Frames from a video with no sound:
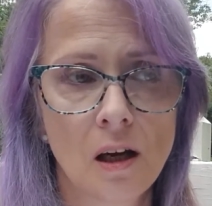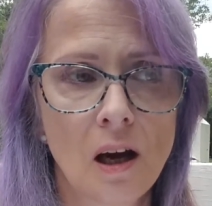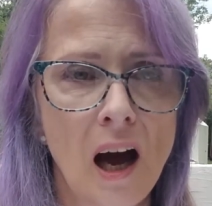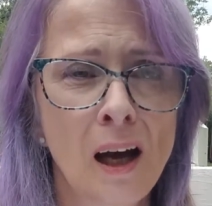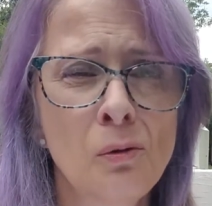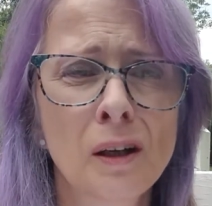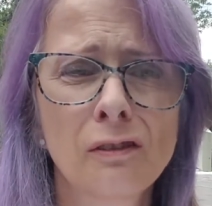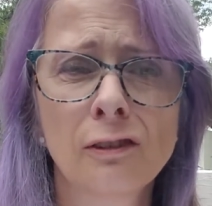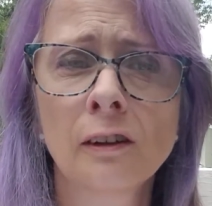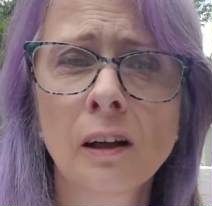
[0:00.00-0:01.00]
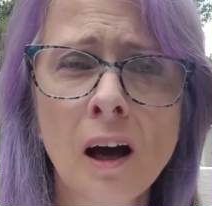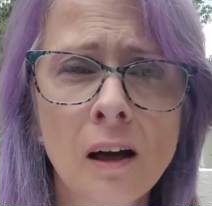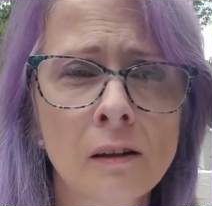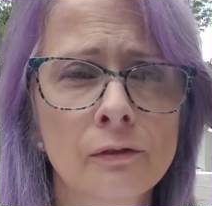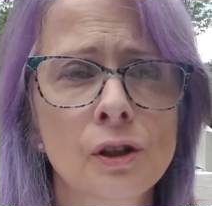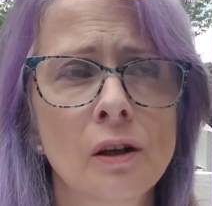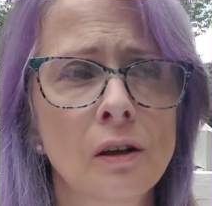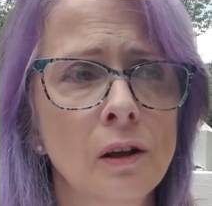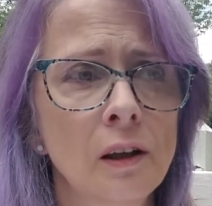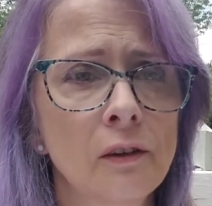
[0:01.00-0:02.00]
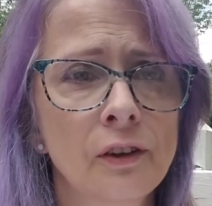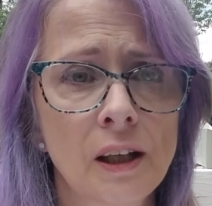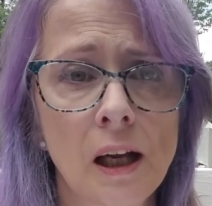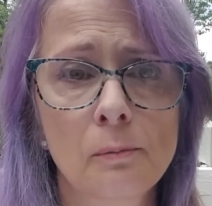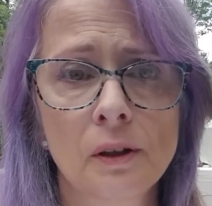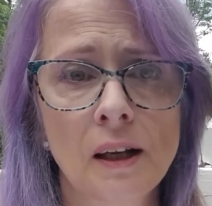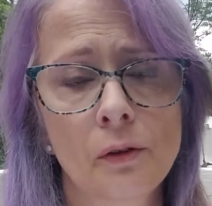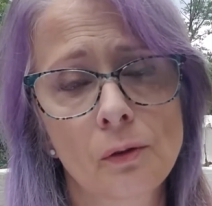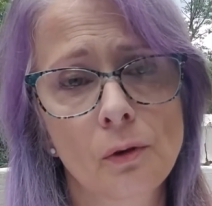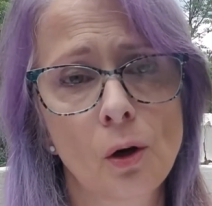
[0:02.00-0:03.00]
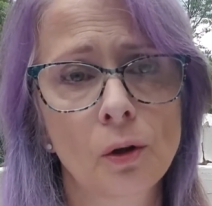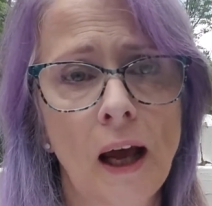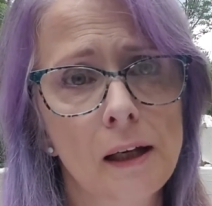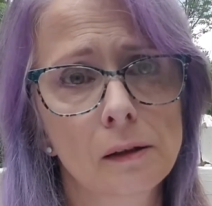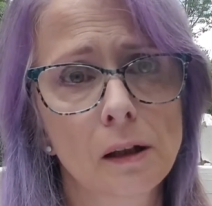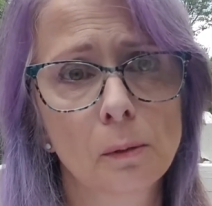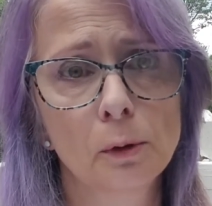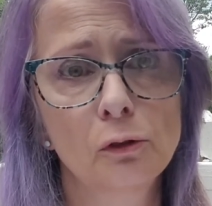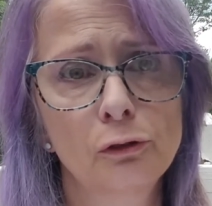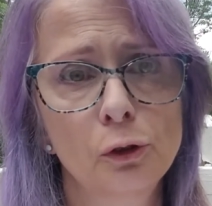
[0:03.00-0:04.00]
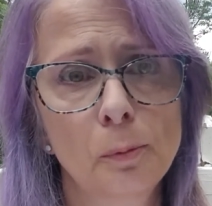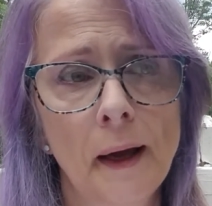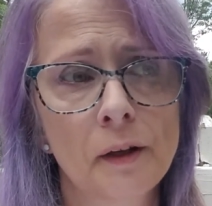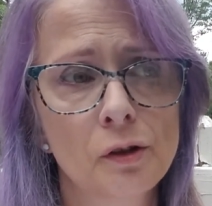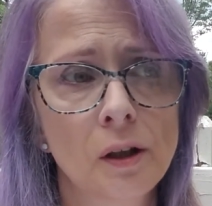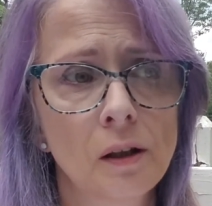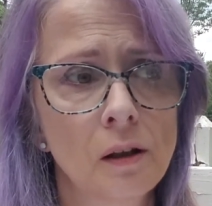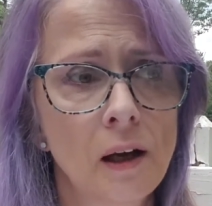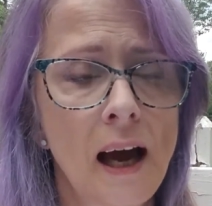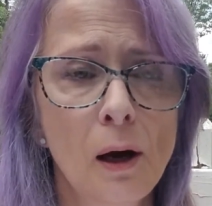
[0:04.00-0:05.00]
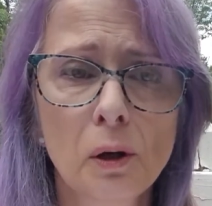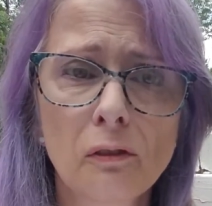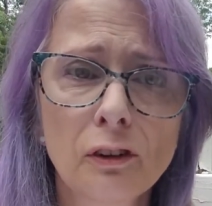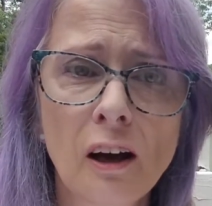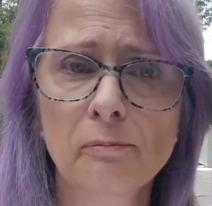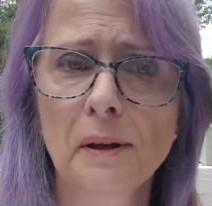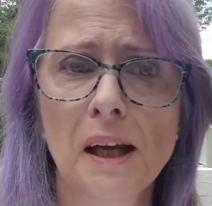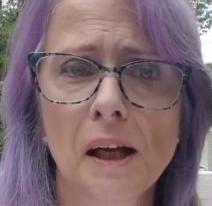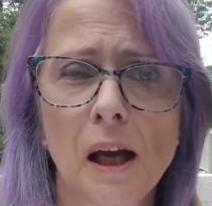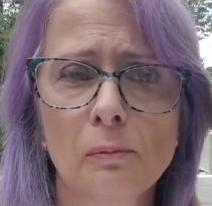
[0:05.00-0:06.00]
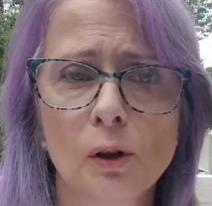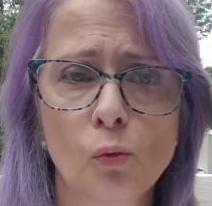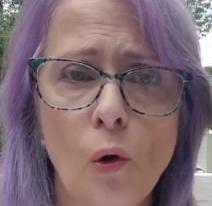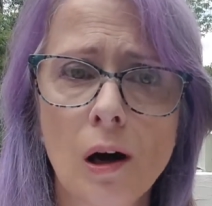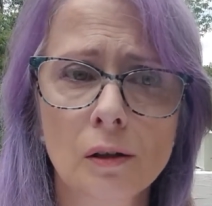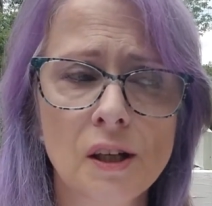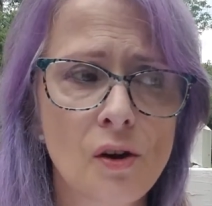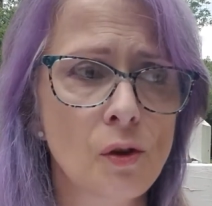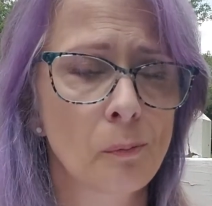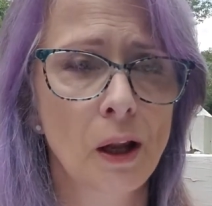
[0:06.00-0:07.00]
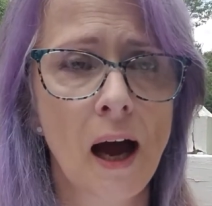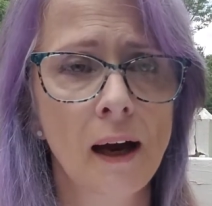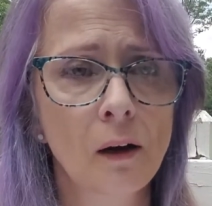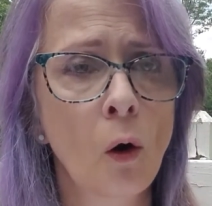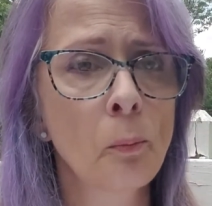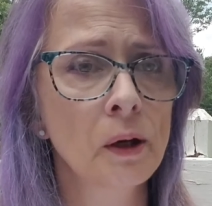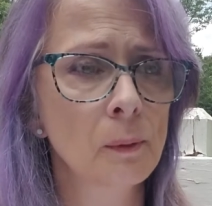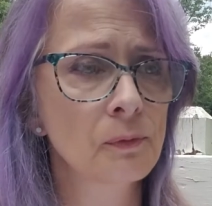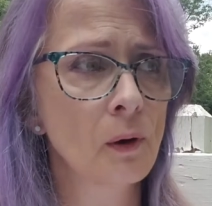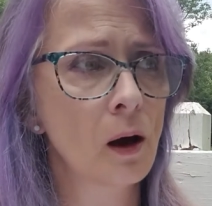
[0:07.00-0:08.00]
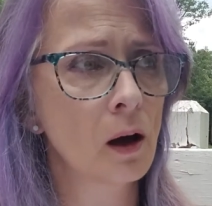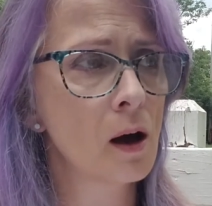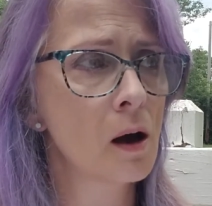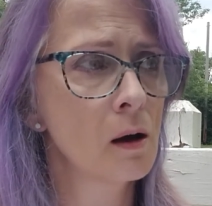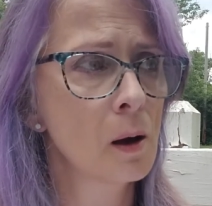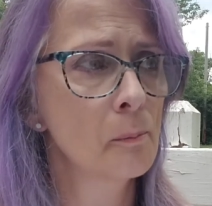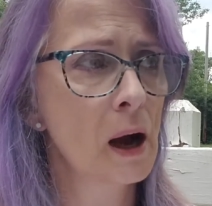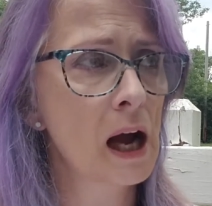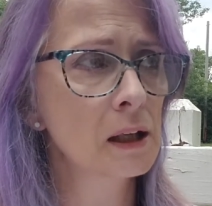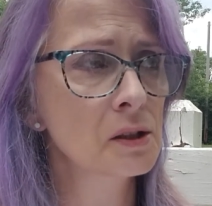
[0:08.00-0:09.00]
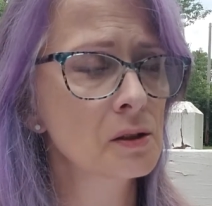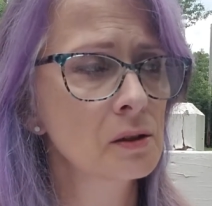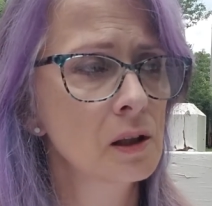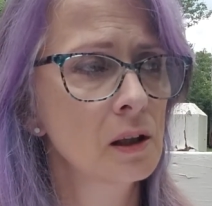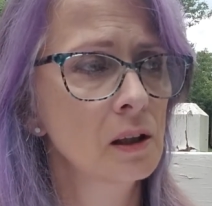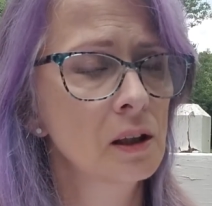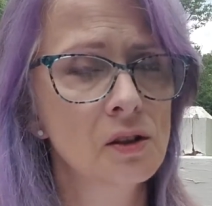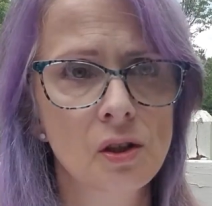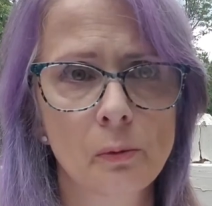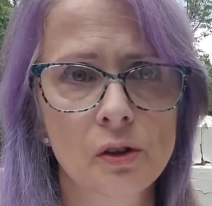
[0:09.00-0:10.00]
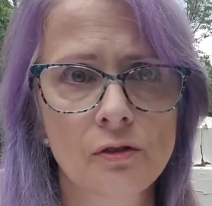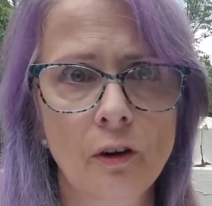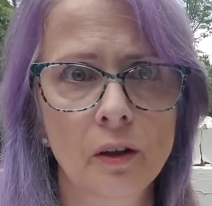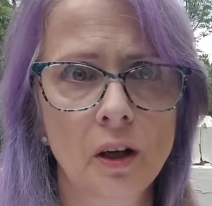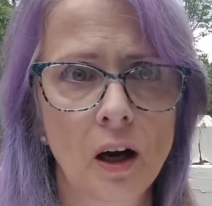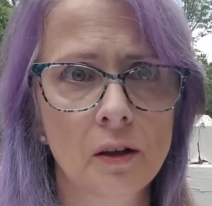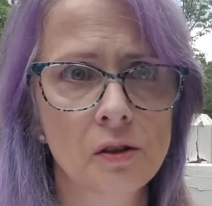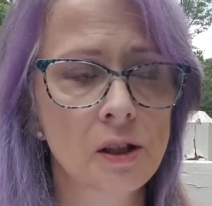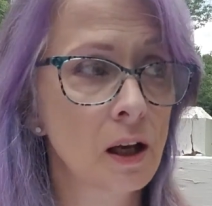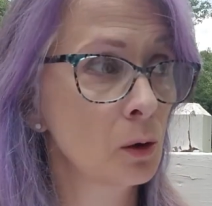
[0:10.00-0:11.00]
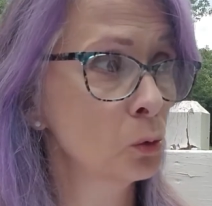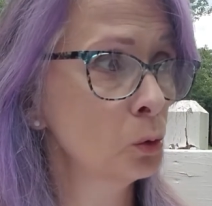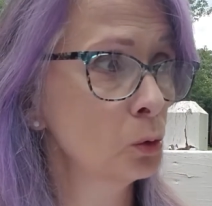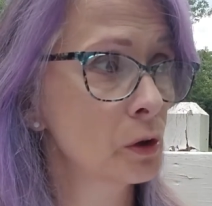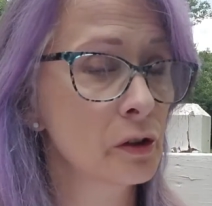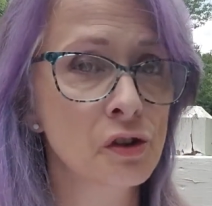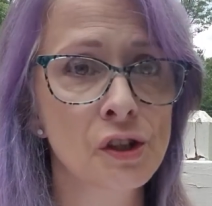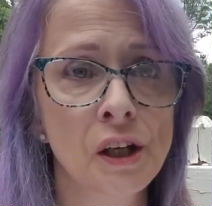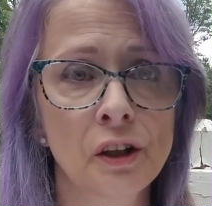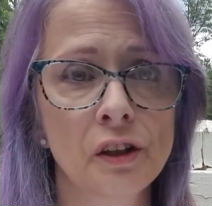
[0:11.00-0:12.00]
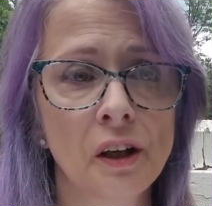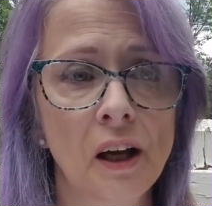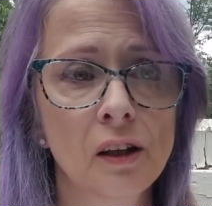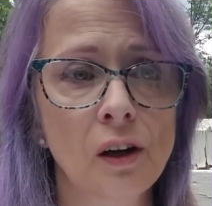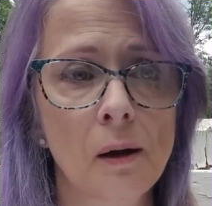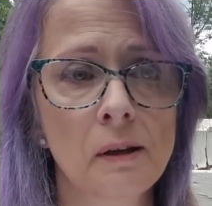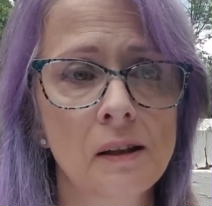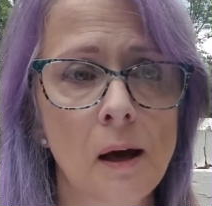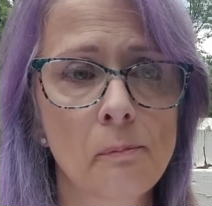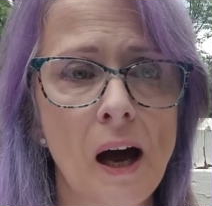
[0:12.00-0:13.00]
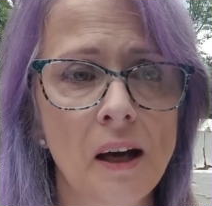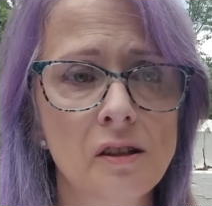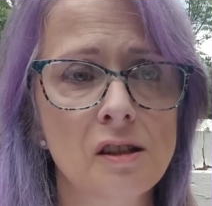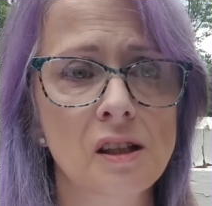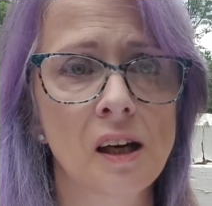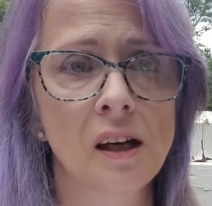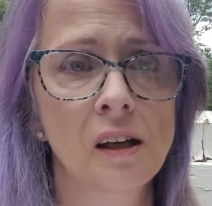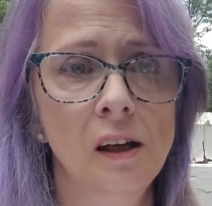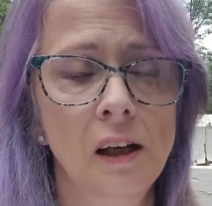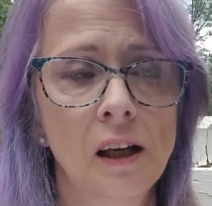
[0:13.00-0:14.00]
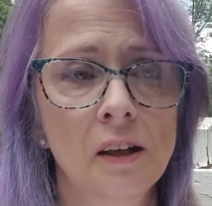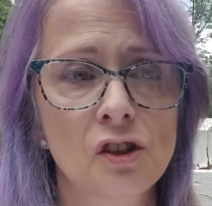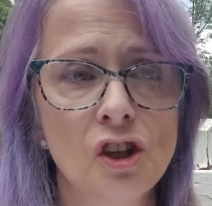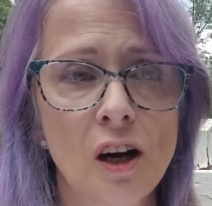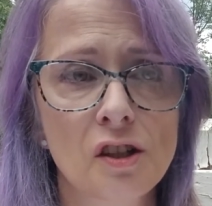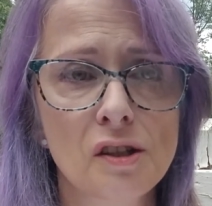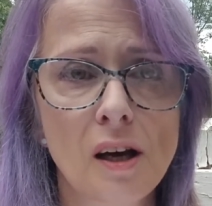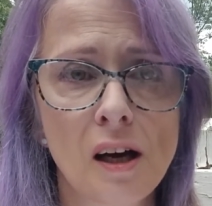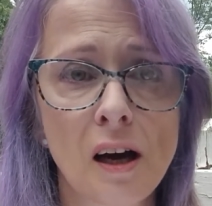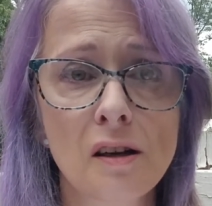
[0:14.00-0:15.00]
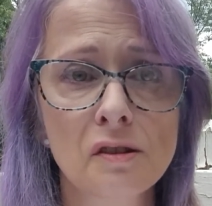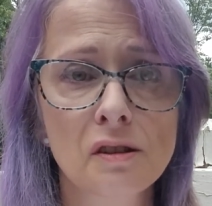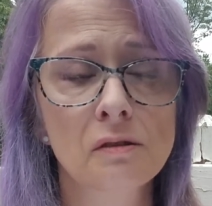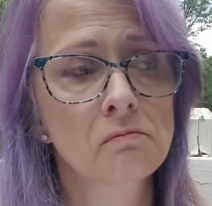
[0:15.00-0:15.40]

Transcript: I would have loved if a neighbor down the road had a little blue food pantry. I would have loved being able to walk down the block, open up a box in someone's front yard and saying, "Ooh, there's dinner tonight," grabbing that pasta and a jar of sauce